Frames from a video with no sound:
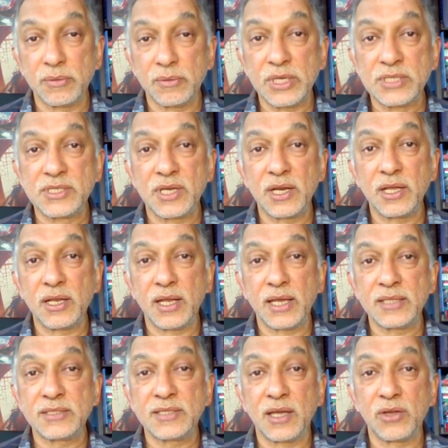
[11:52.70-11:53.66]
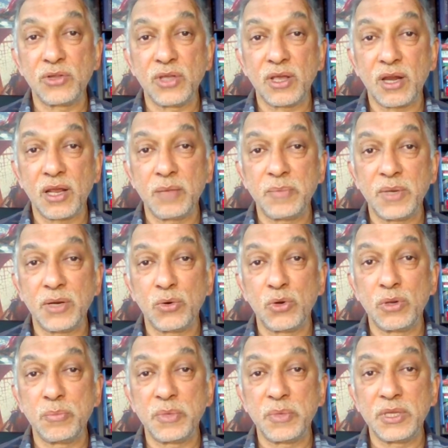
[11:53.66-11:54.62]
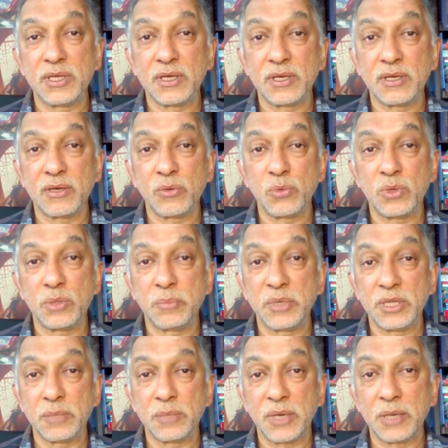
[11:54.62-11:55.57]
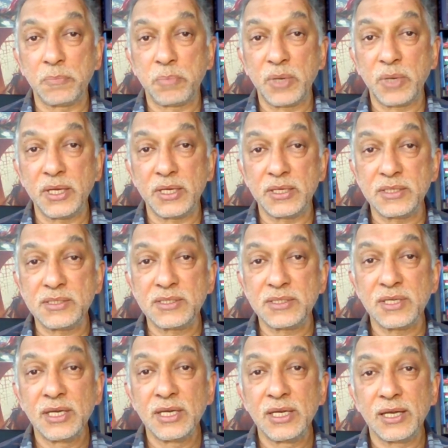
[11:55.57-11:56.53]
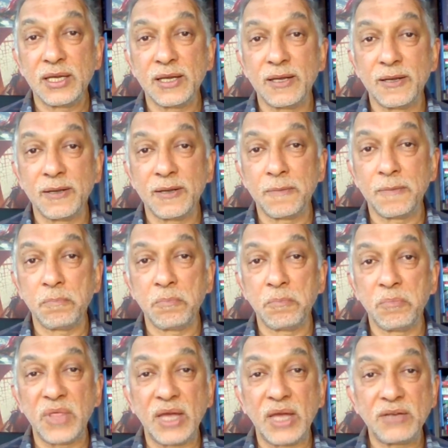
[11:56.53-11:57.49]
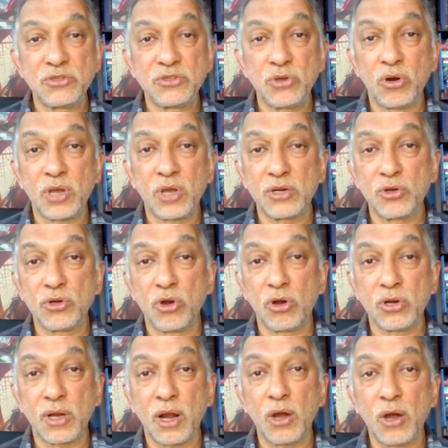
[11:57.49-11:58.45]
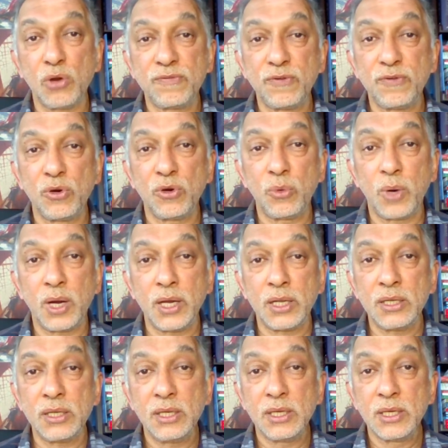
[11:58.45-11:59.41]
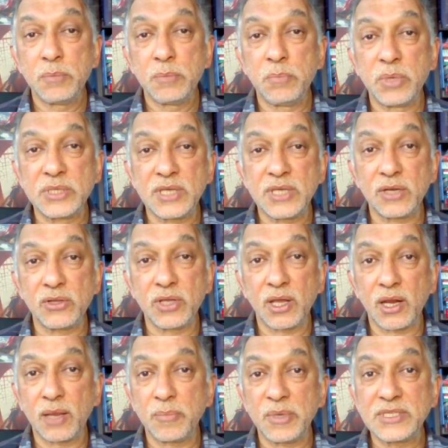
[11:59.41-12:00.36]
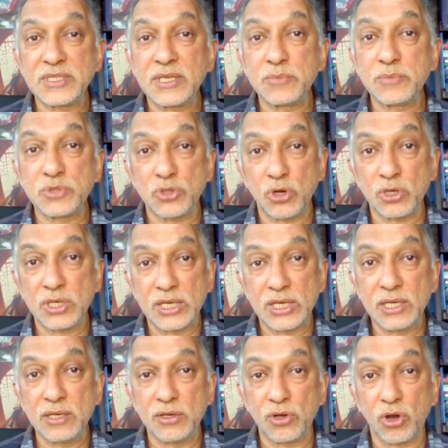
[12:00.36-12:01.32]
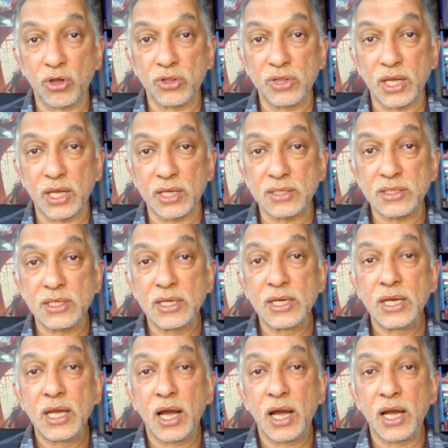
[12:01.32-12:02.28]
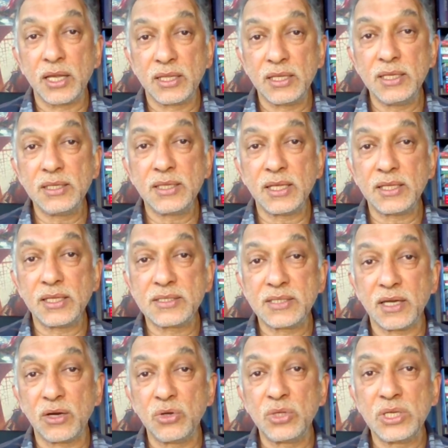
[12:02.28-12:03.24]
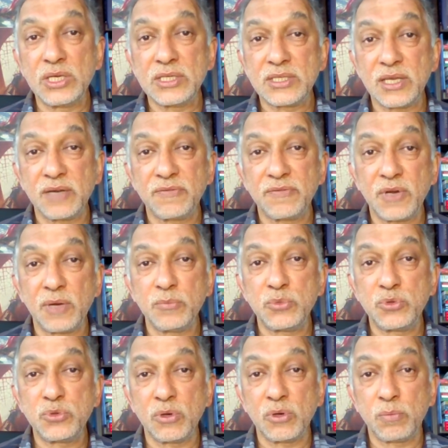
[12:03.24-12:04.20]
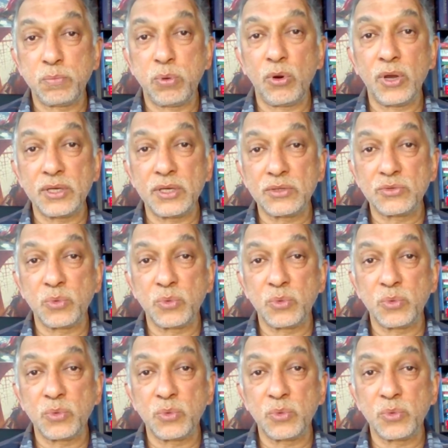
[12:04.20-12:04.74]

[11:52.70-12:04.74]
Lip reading: Israel and Saudi Arabia will be the main players. That talk had gone around for a while, but Saudi Arabia seems not keen on that. I think that the Saudis have come to a point